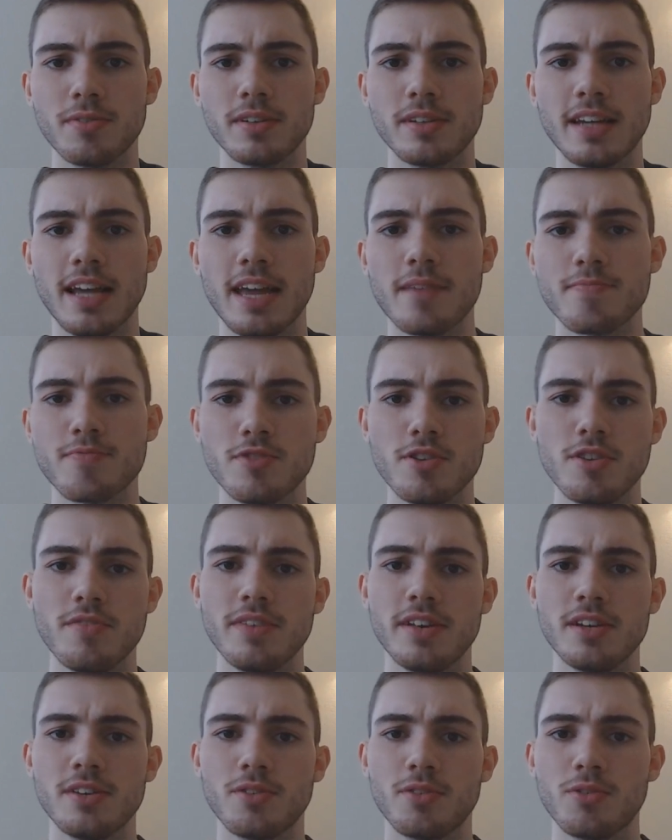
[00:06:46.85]
get approved
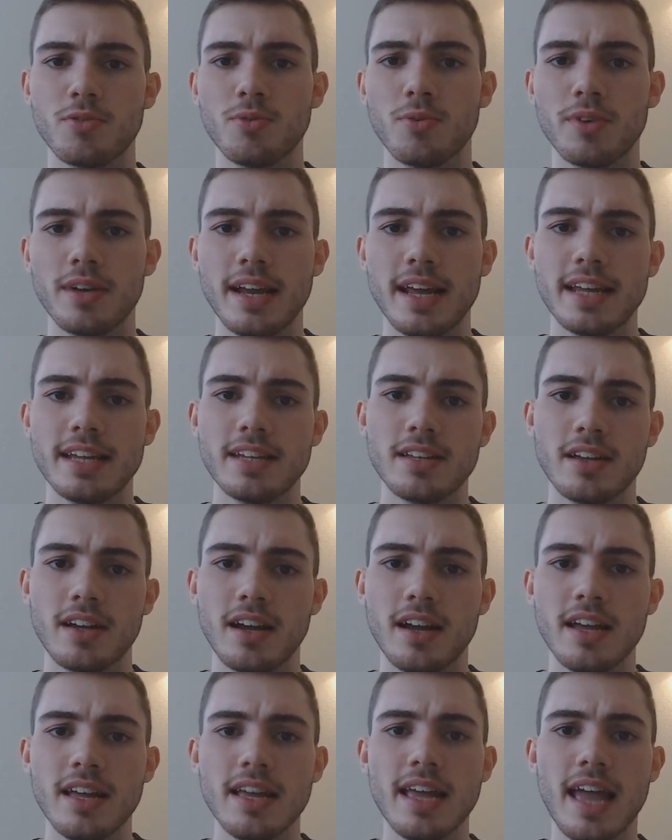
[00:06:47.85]
in your
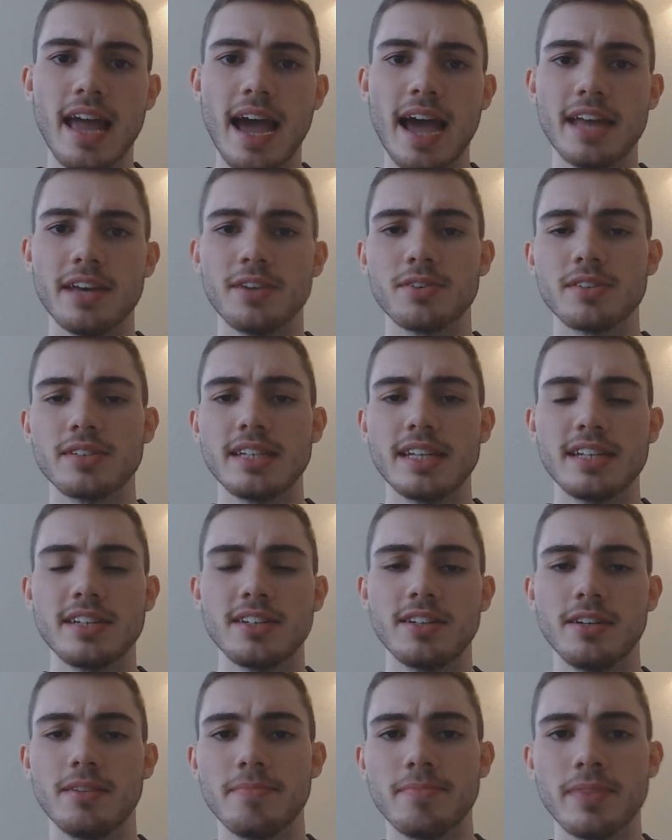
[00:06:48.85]
coordinator and your
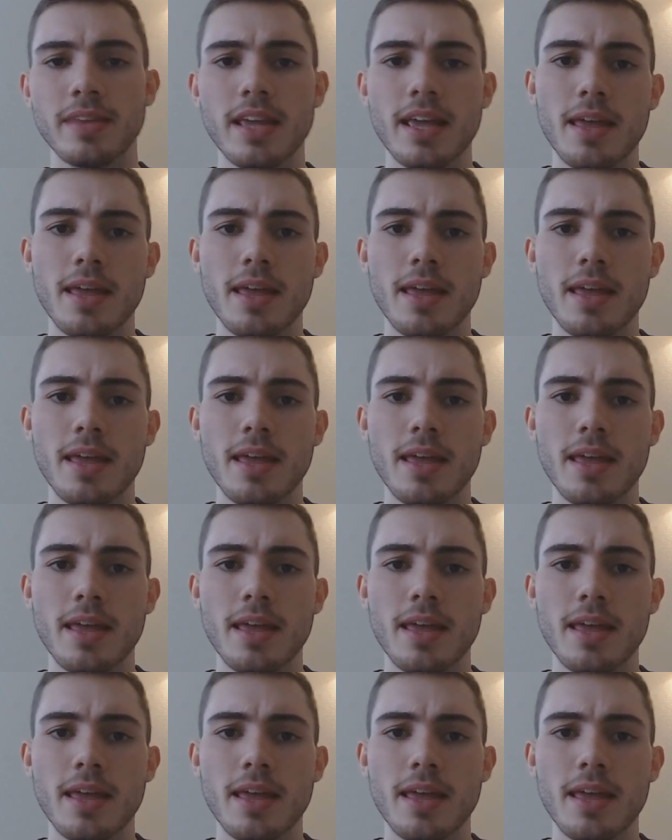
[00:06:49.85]
system,